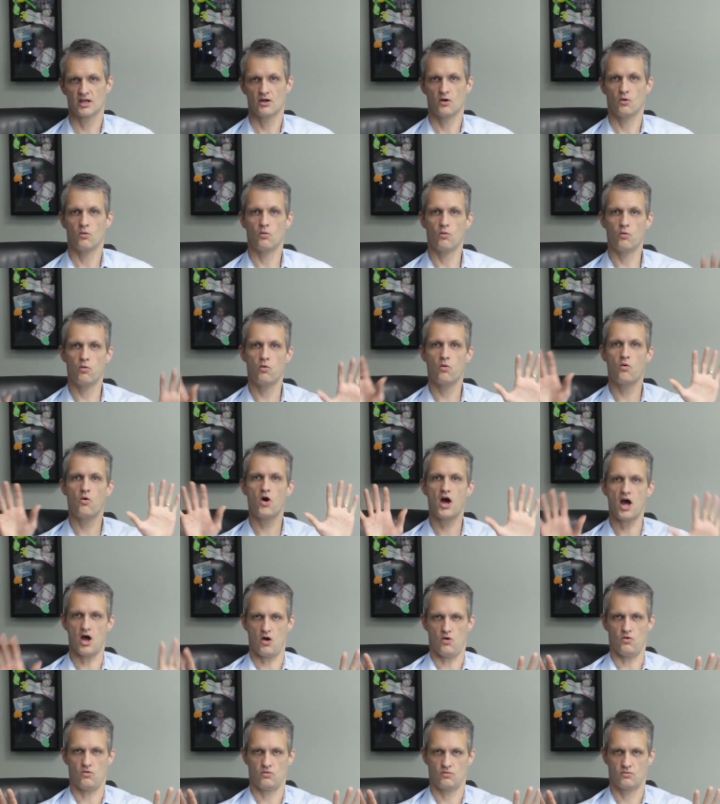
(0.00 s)

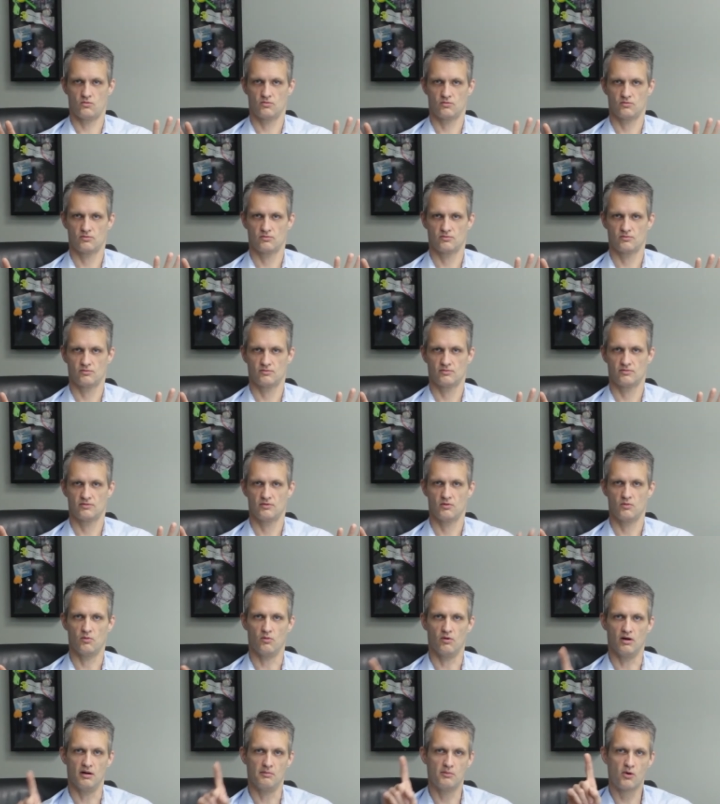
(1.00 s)
Whoa.
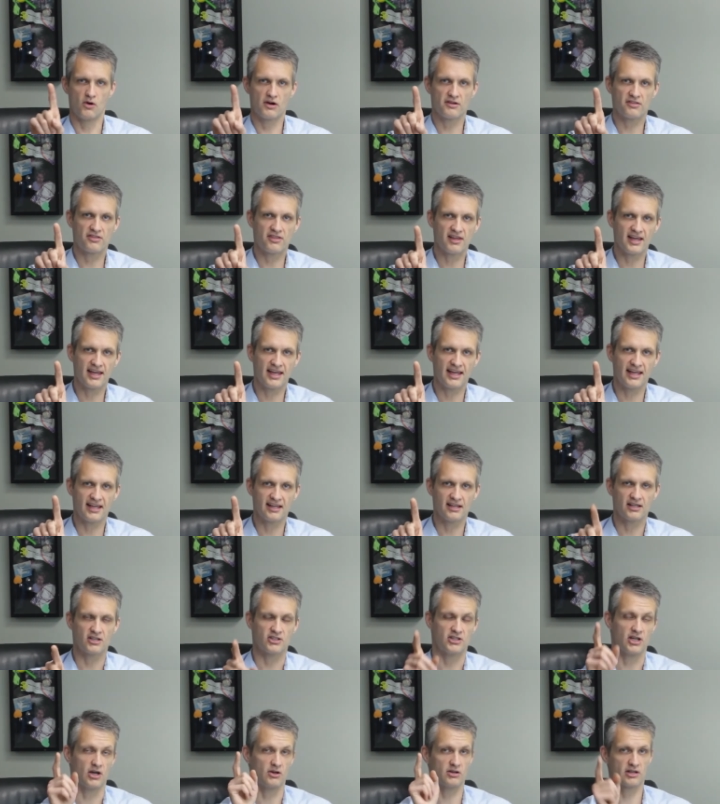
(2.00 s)
One more thing,
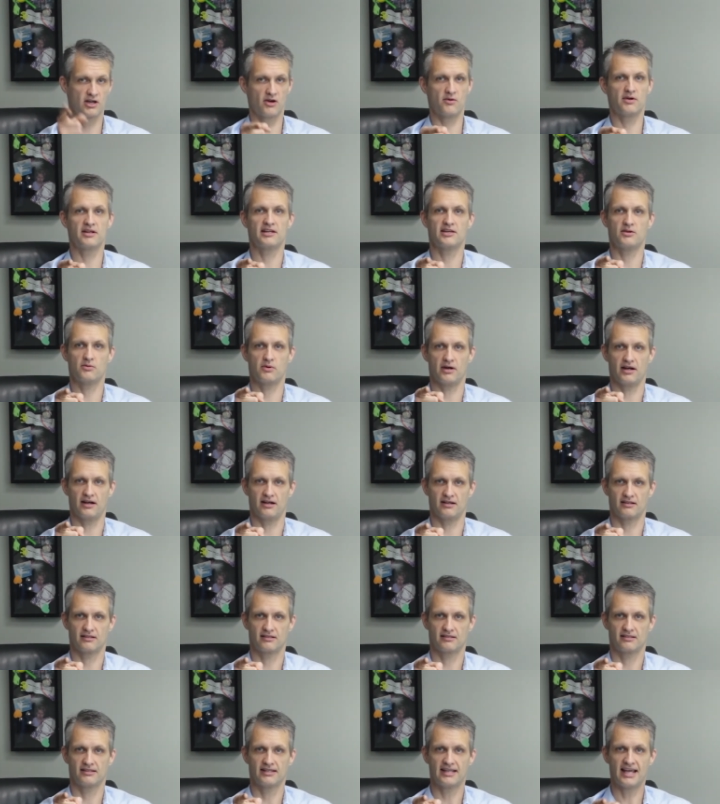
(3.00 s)
don't go anywhere.
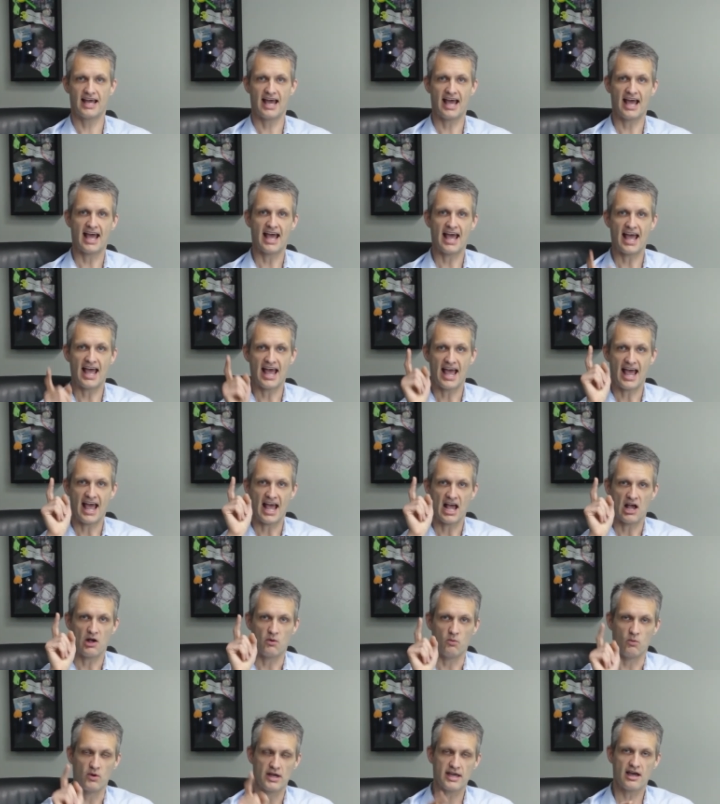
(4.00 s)

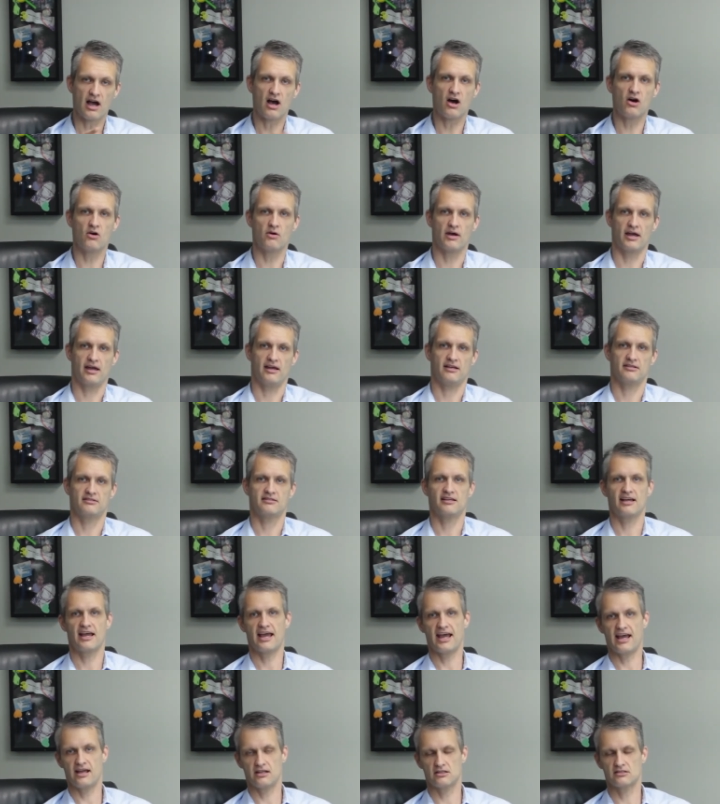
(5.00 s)
We always
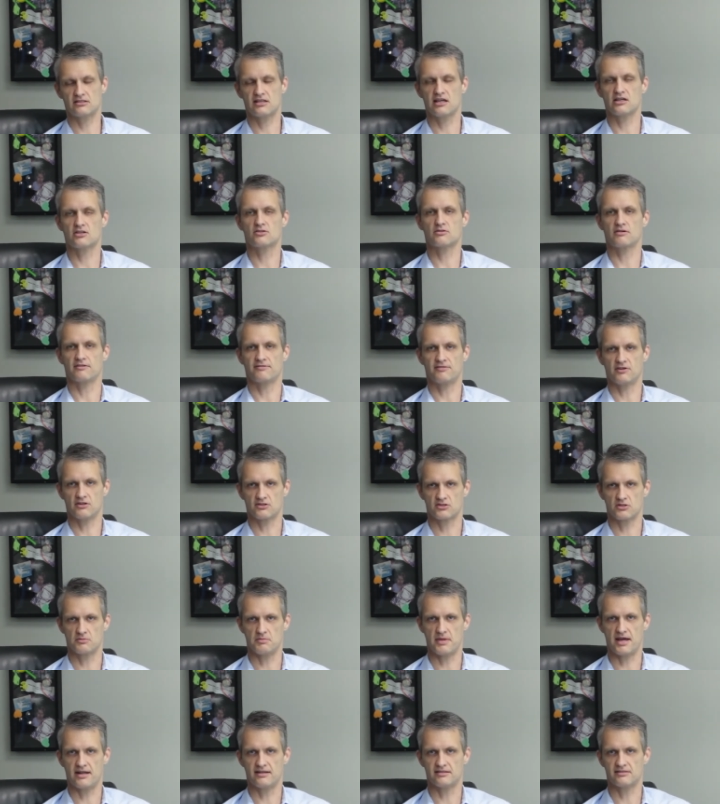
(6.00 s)
at Sanctuary
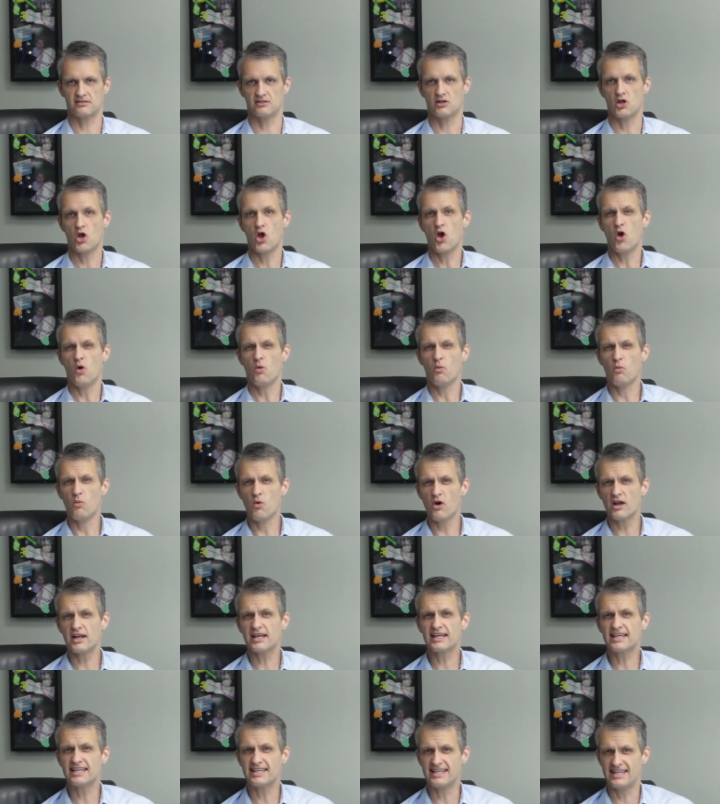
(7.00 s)
Functional Medicine want
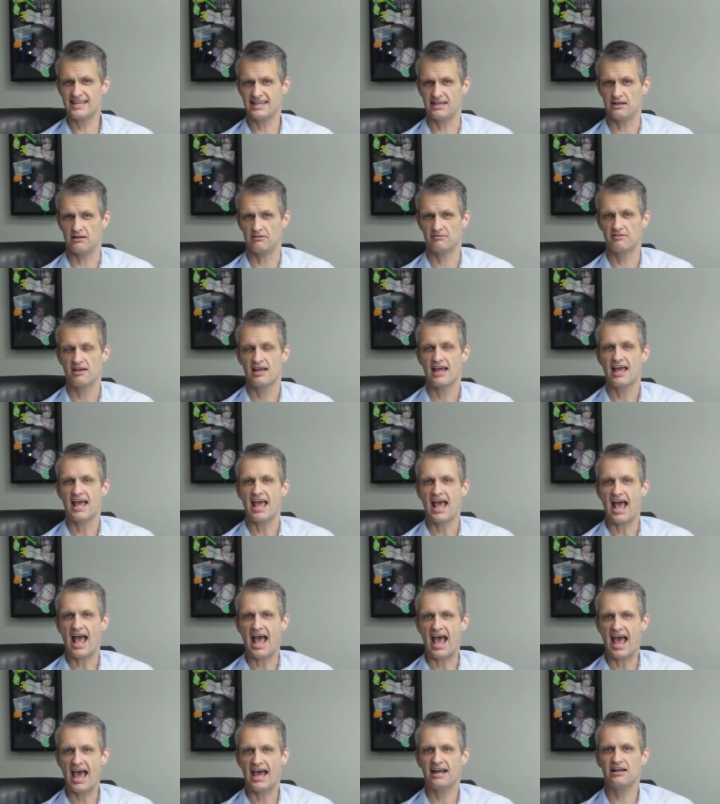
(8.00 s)
to give
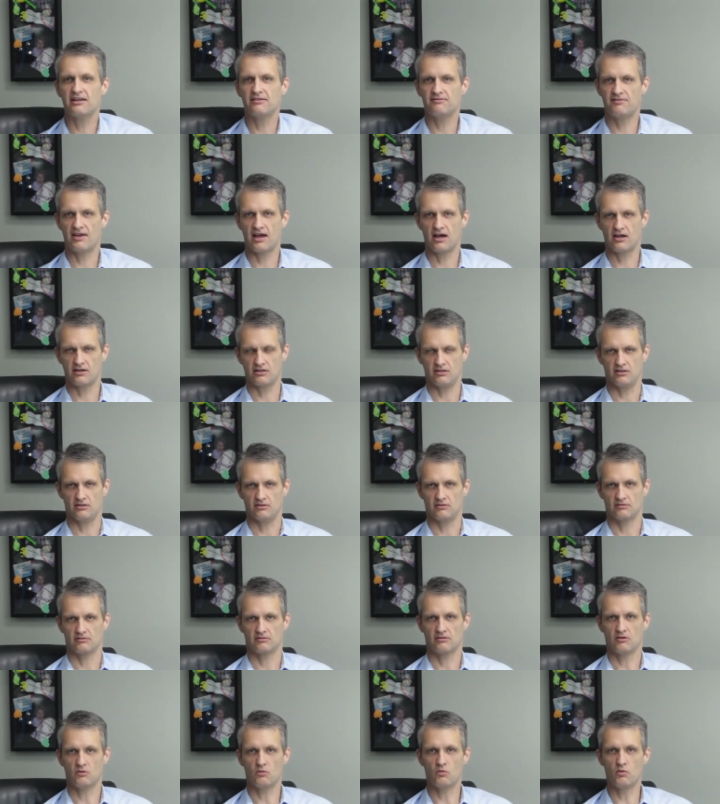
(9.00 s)
added value.
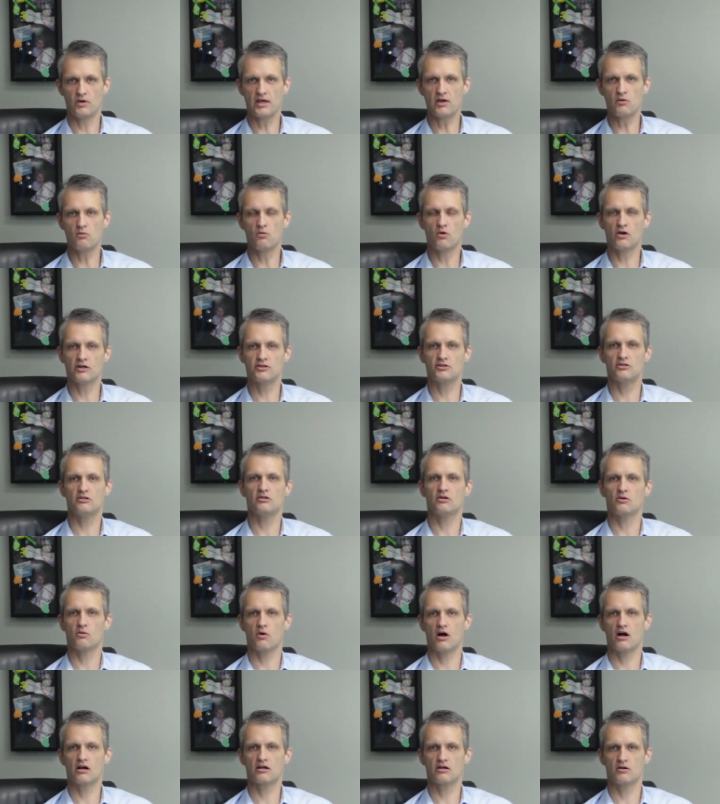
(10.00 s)
We want you to
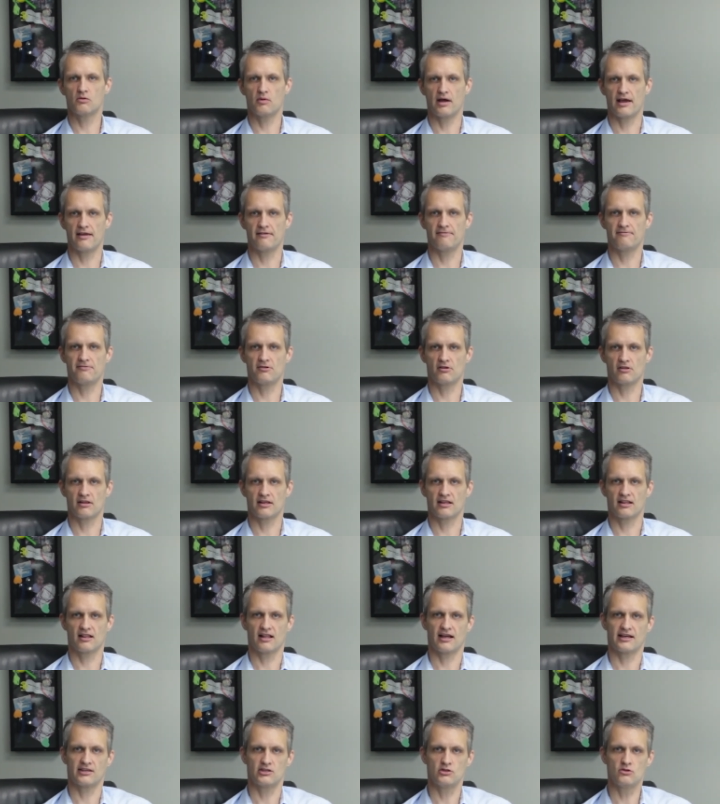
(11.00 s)
walk away feeling
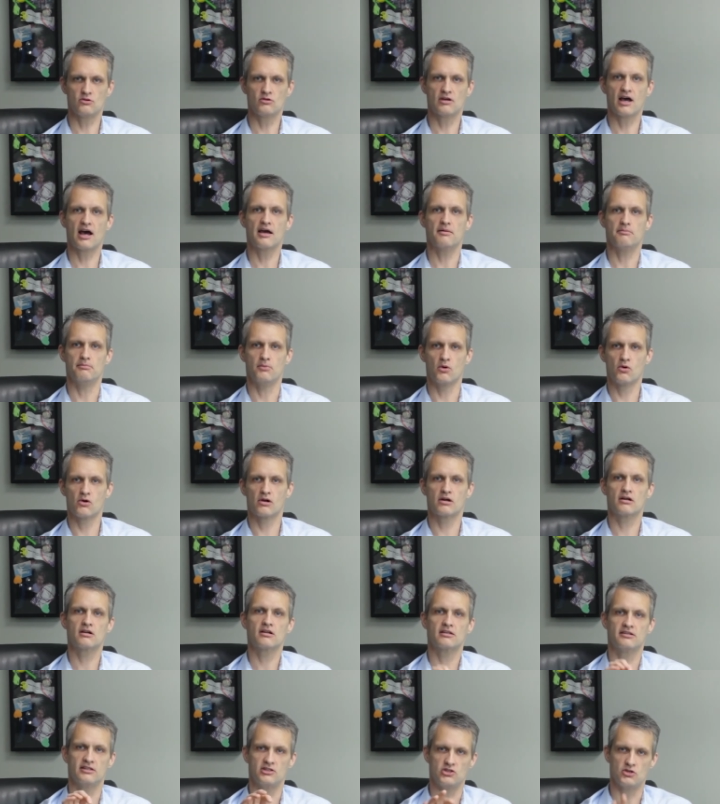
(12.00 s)
like you got
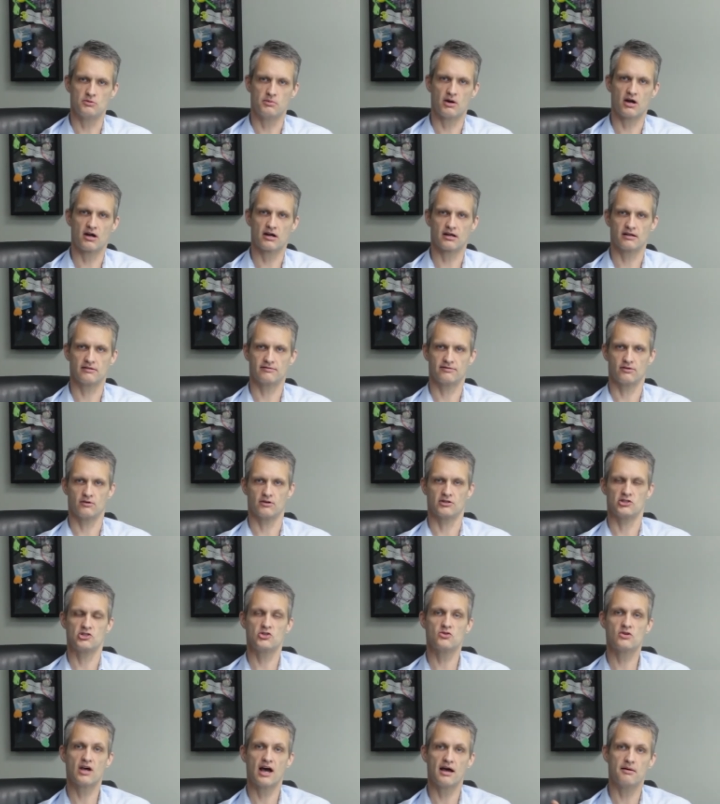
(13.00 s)
more than you bargained for.
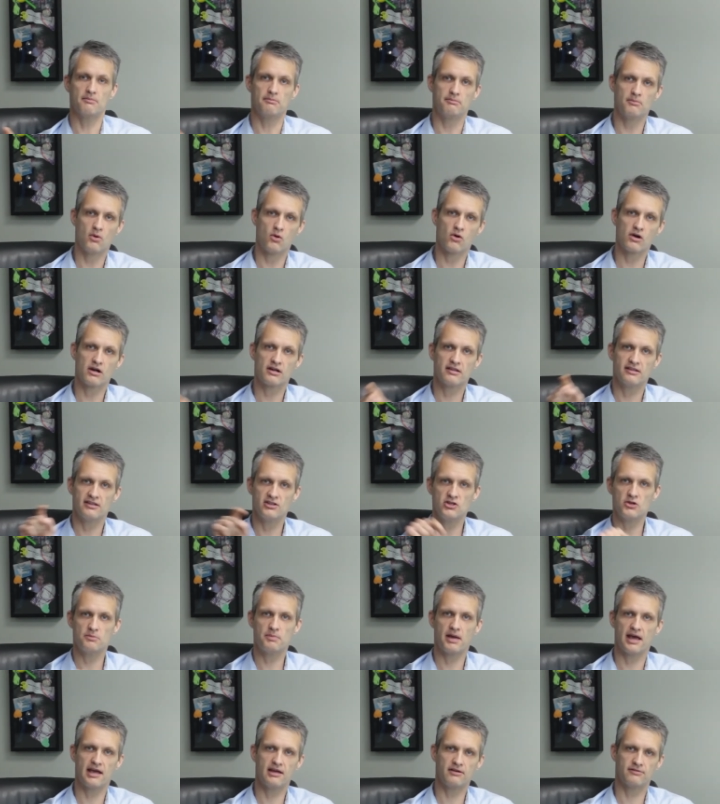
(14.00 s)
You got more than you
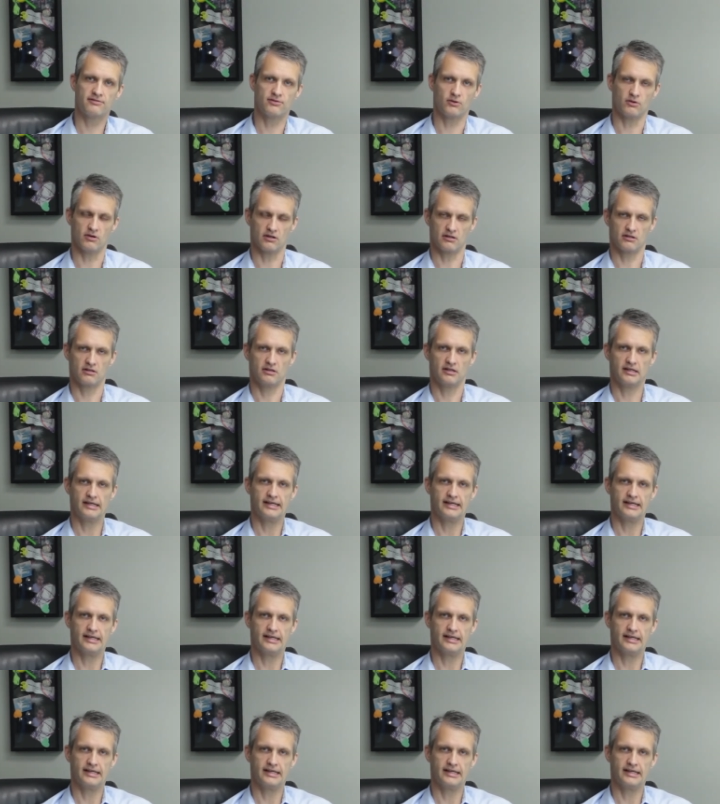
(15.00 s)
paid for.